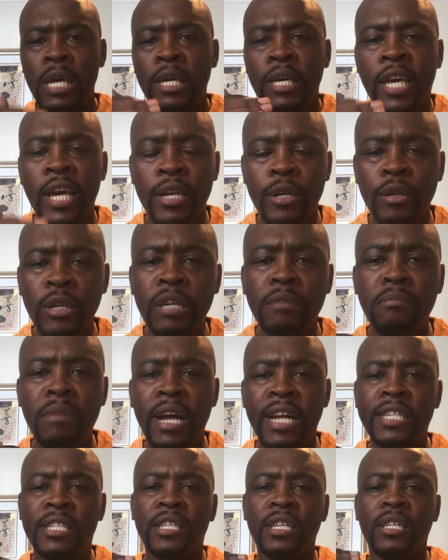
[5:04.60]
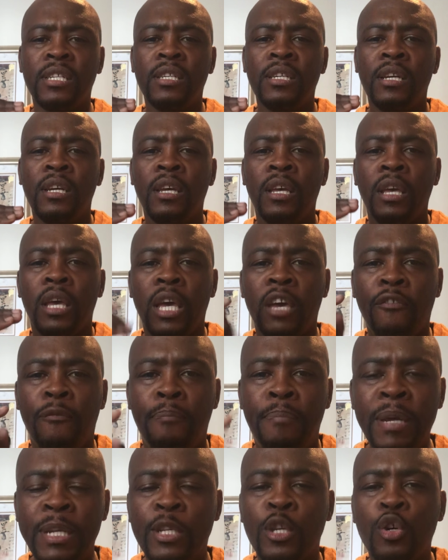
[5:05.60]
Can you imagine if
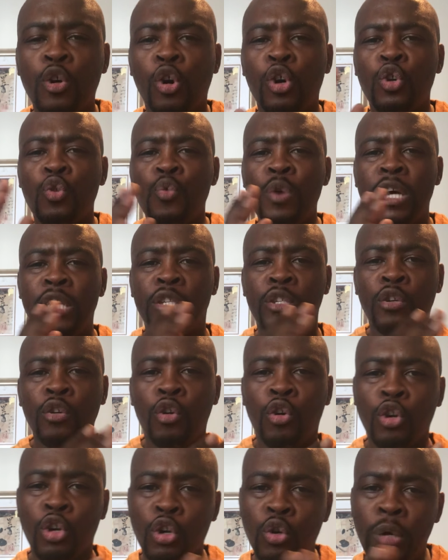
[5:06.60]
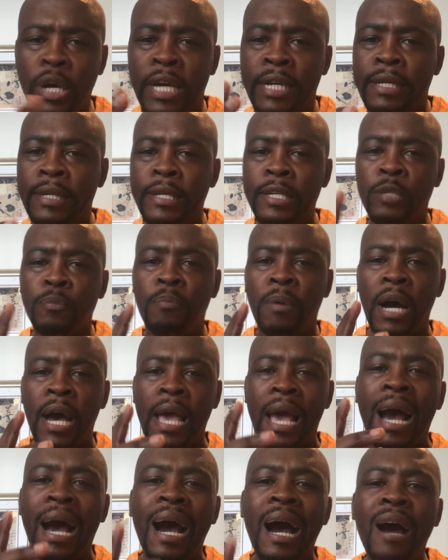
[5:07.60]
Bitcoin were to grow at least by
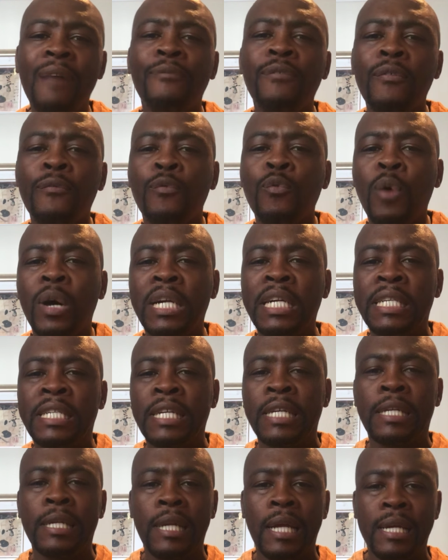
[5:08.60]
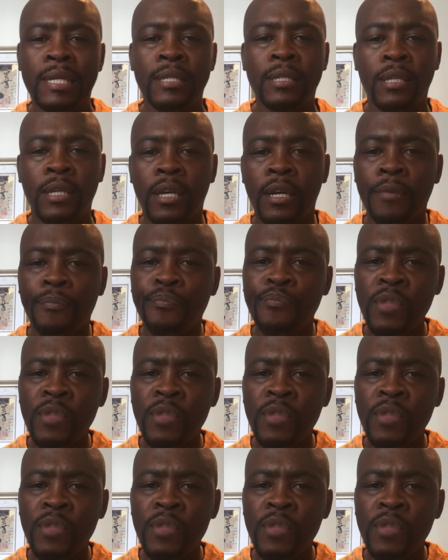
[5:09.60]
half of what it did last year?